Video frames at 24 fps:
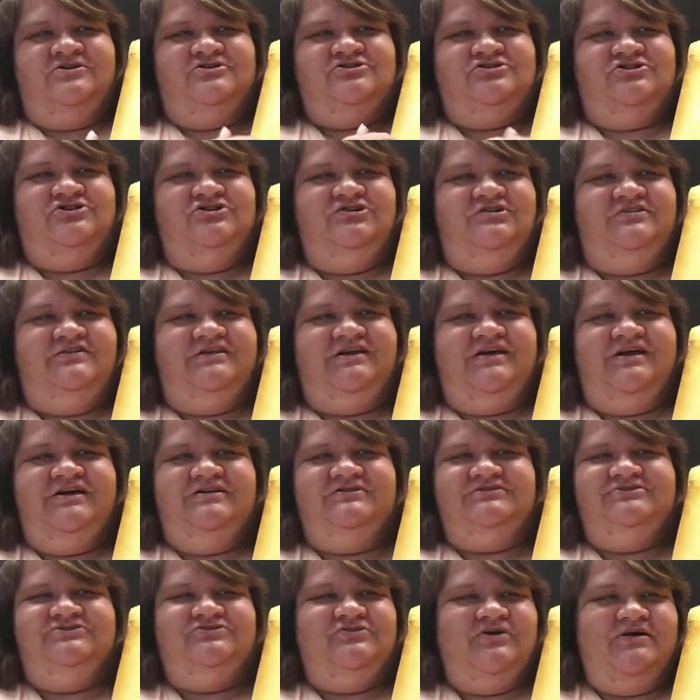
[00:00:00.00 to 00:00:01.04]
journal
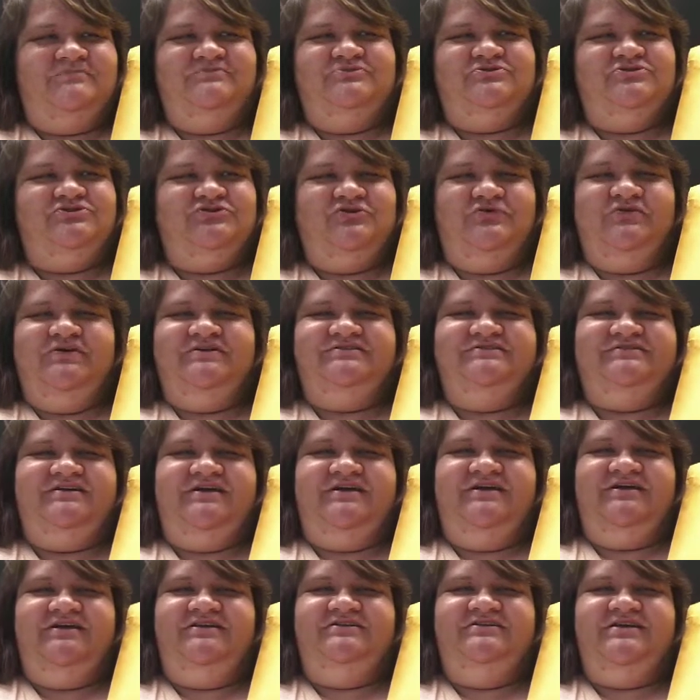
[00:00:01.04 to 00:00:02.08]
kit, so I'm so
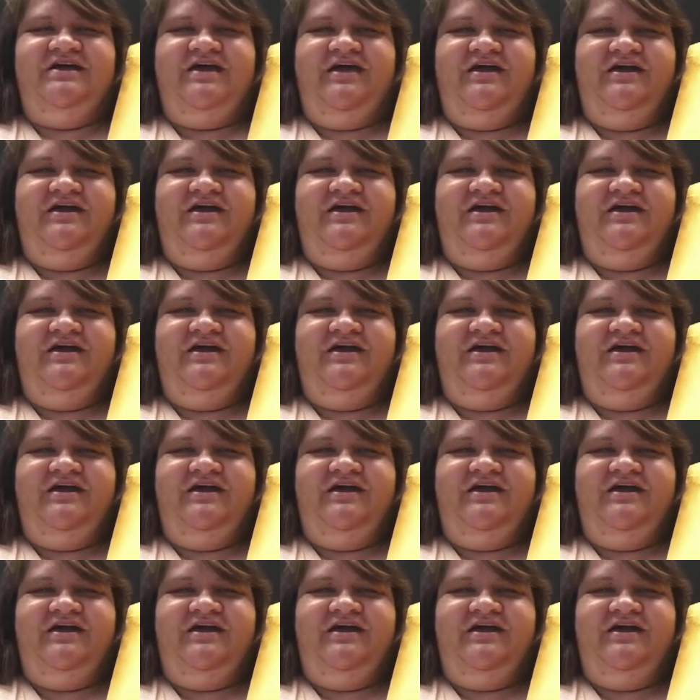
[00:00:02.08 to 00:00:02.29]
excited,